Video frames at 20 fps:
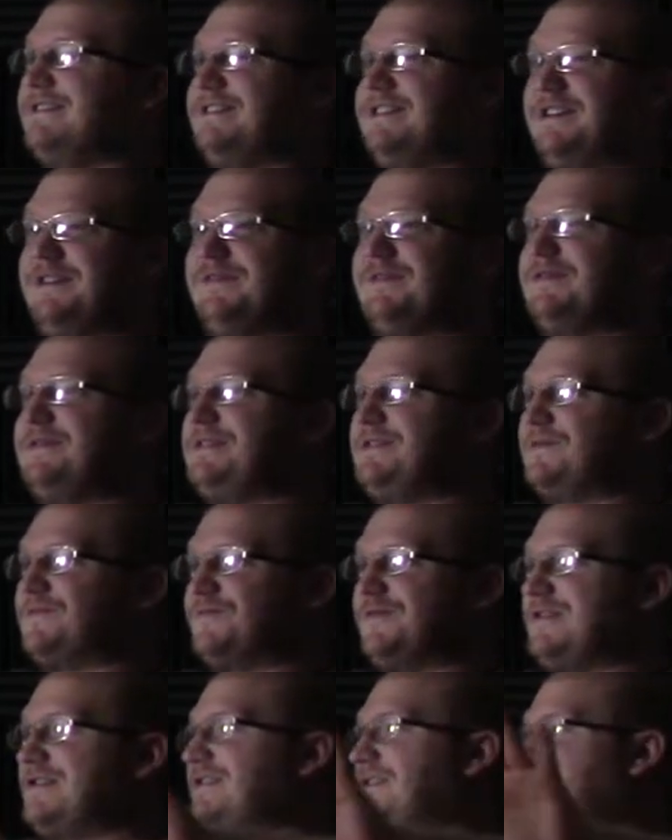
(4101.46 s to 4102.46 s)
even though he's
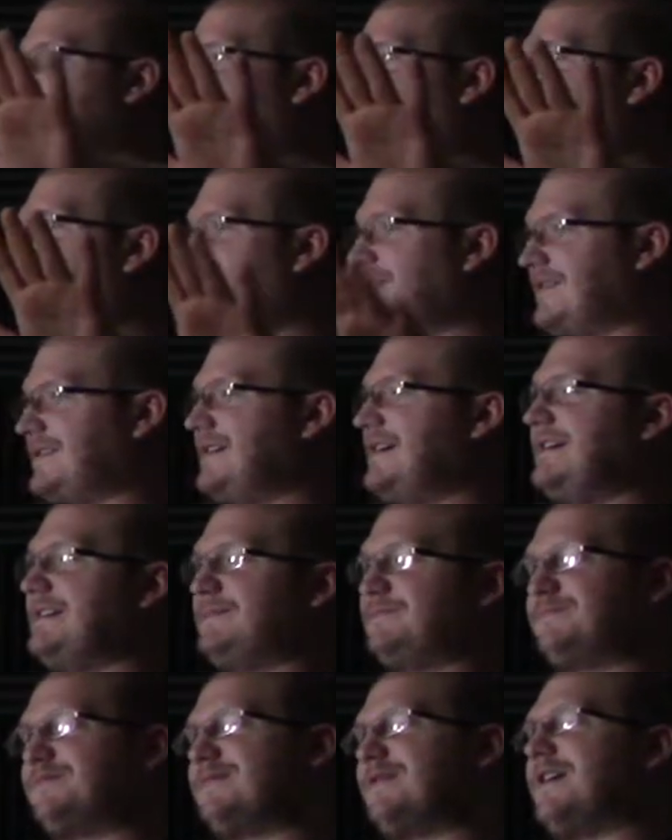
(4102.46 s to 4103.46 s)
rich as balls,
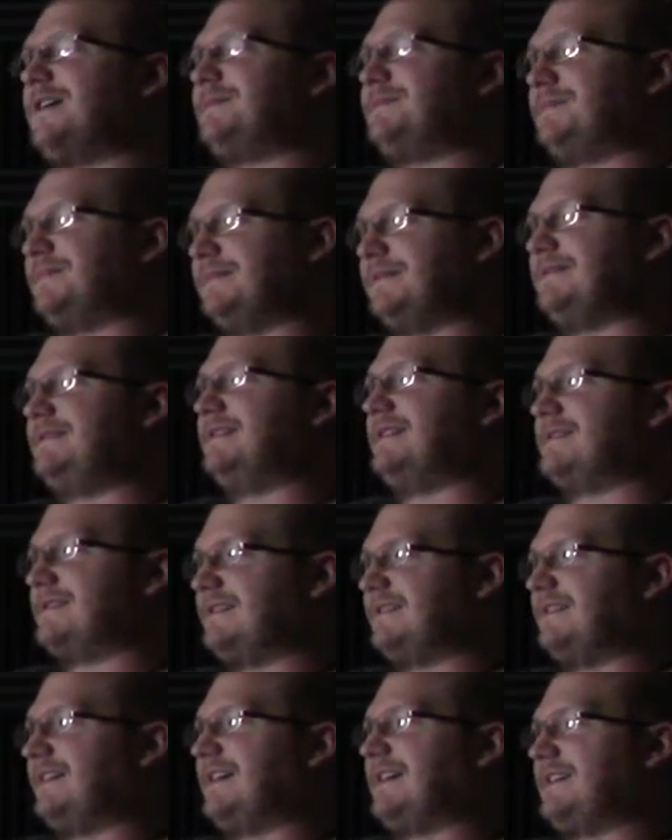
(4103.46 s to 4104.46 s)
probably does
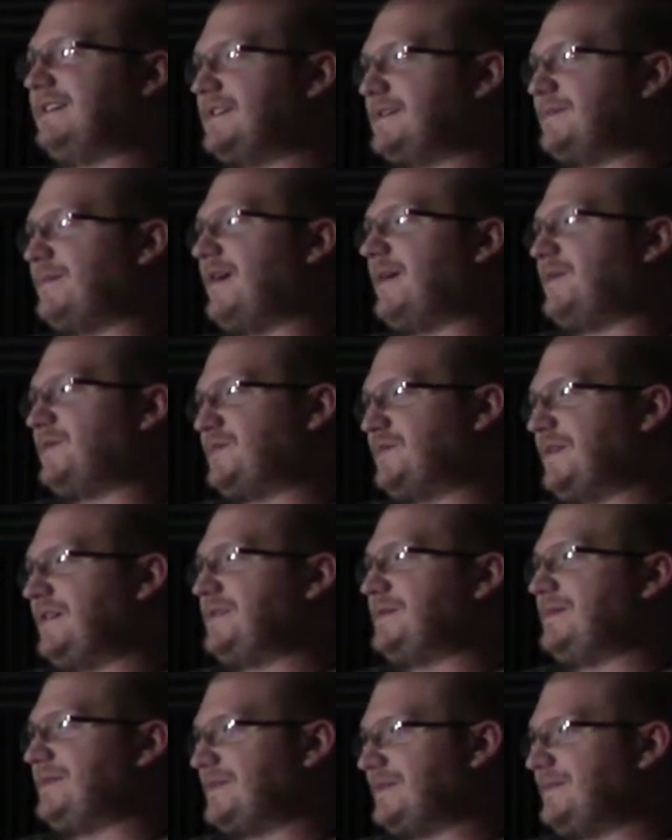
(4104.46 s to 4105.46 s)
it like in his mom's
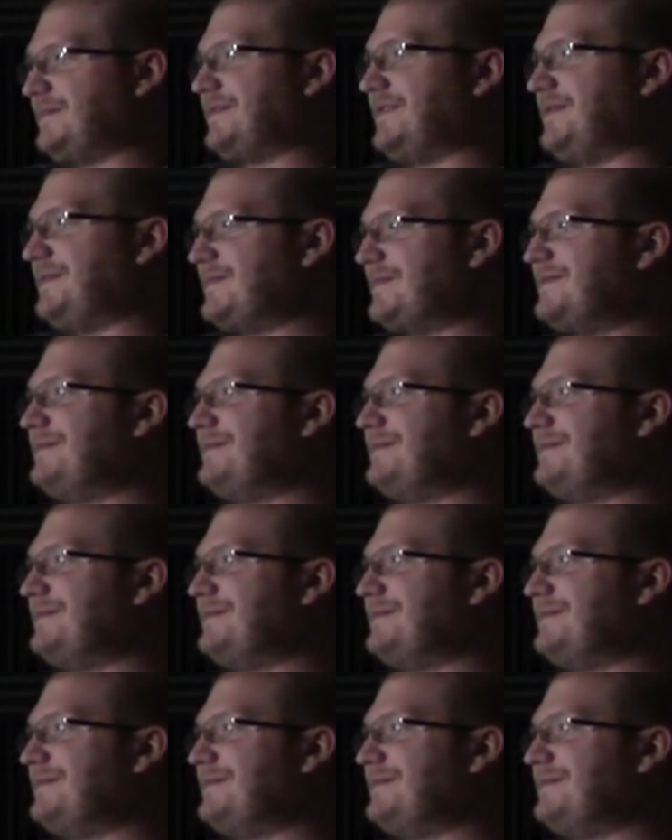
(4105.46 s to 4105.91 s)
basement sometimes.